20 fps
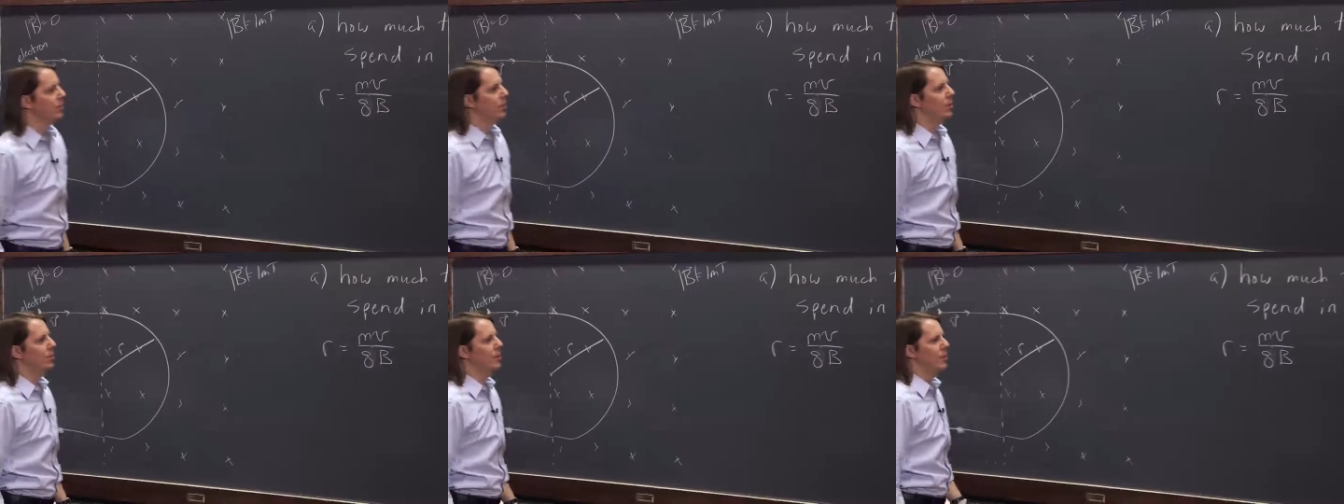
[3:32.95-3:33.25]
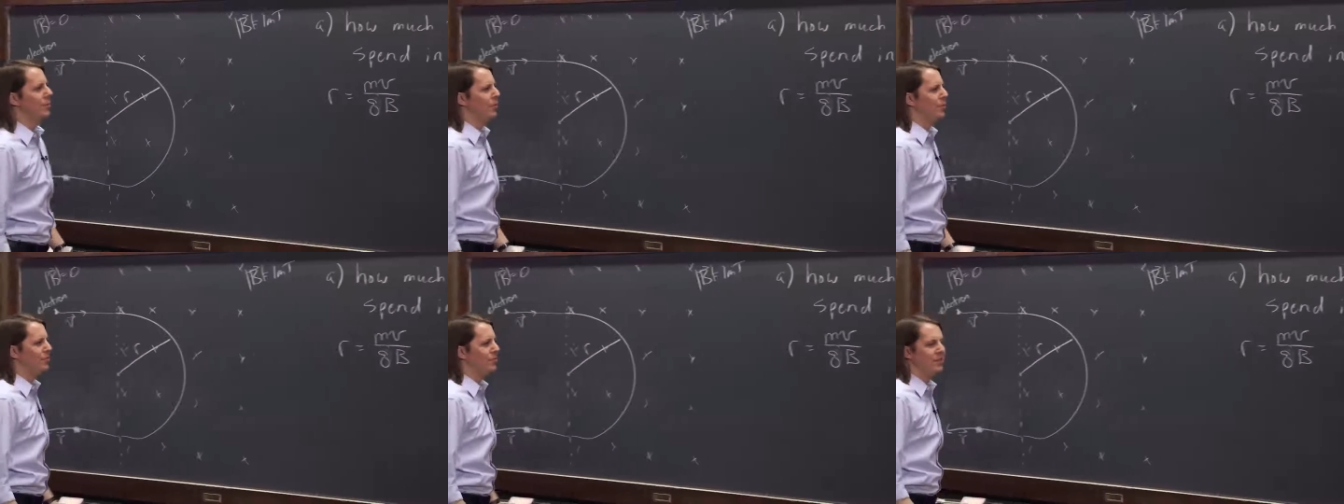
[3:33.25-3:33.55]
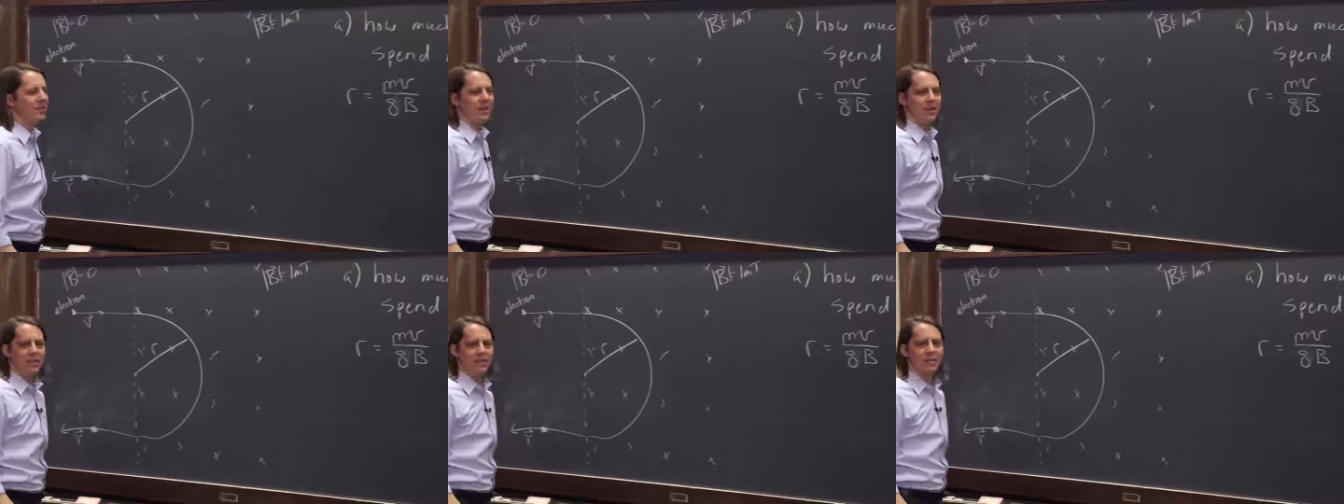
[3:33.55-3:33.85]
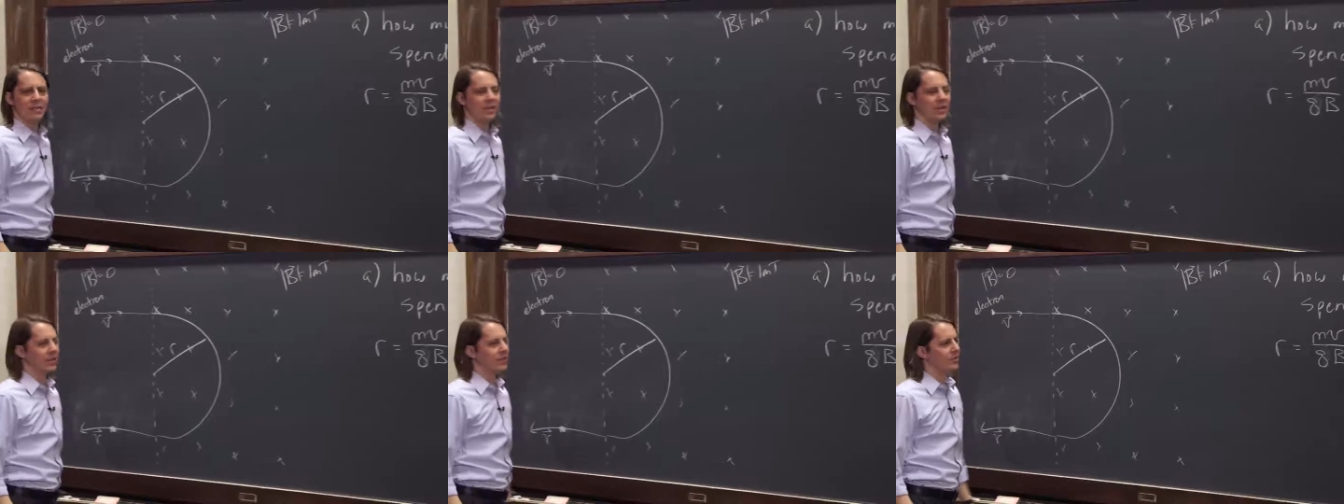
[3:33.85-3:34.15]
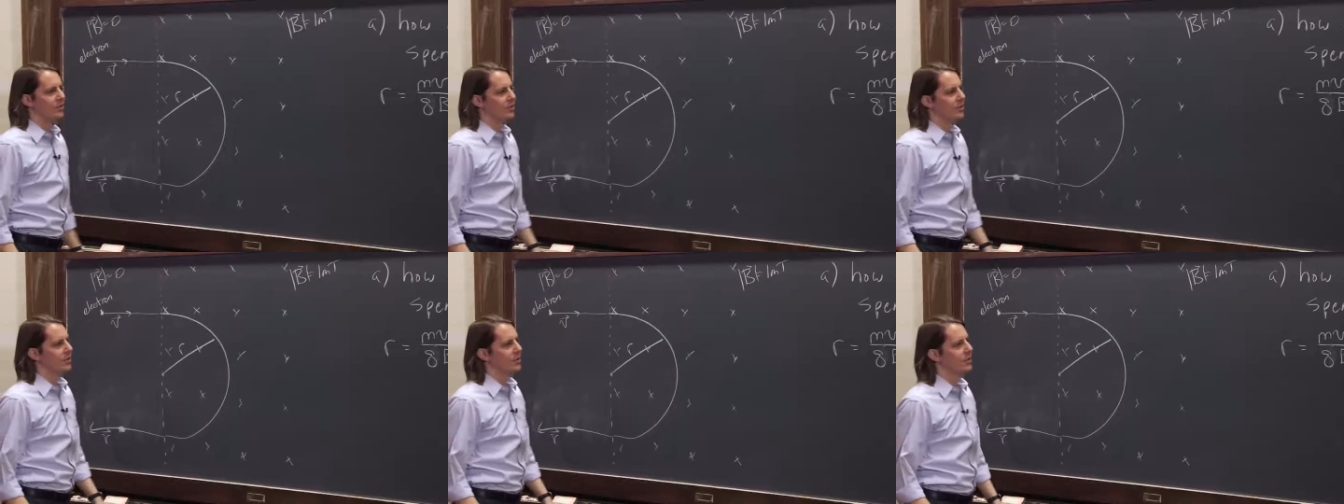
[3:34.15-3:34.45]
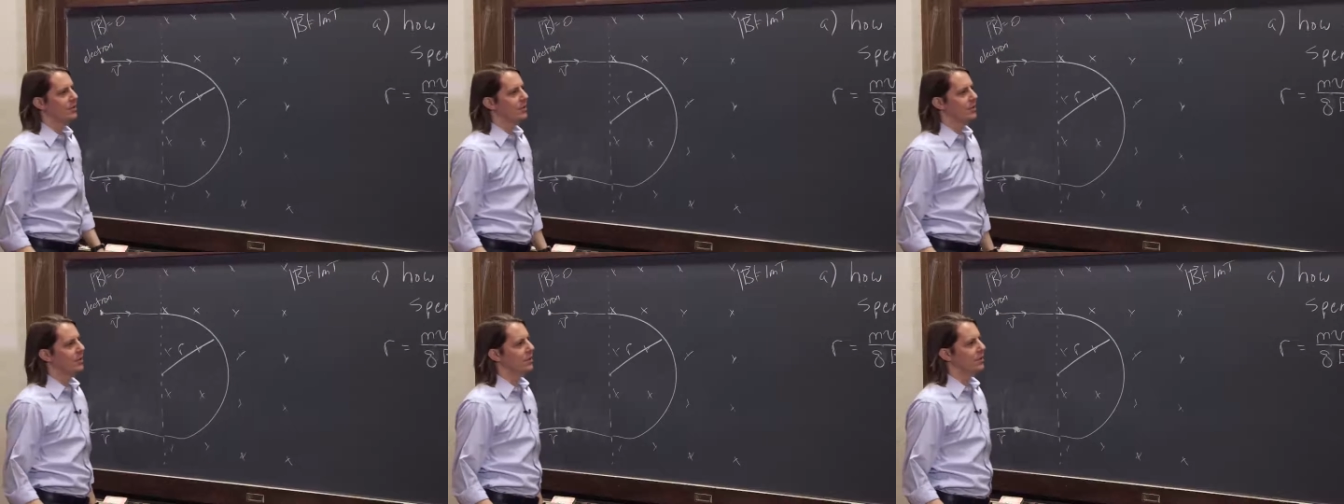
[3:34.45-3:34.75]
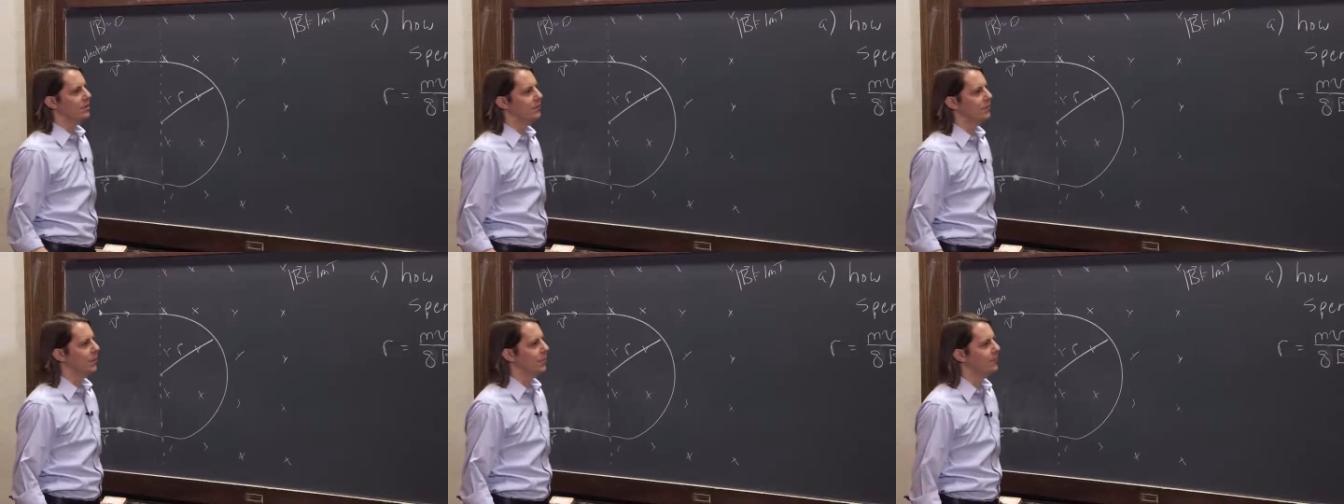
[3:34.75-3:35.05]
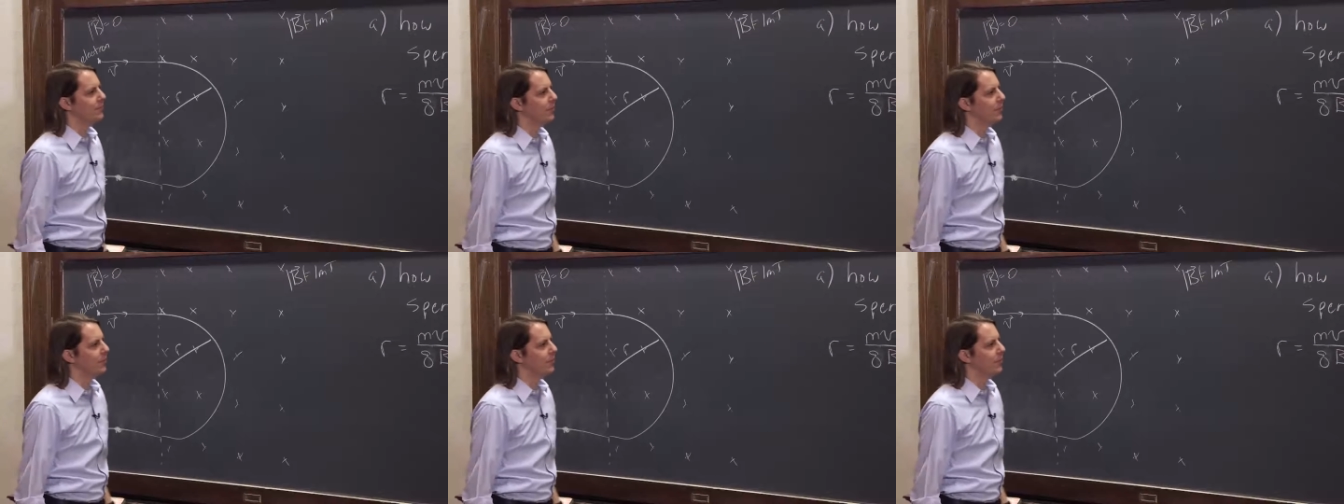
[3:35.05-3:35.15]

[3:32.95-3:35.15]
well, we don't know v, so that doesn't get us very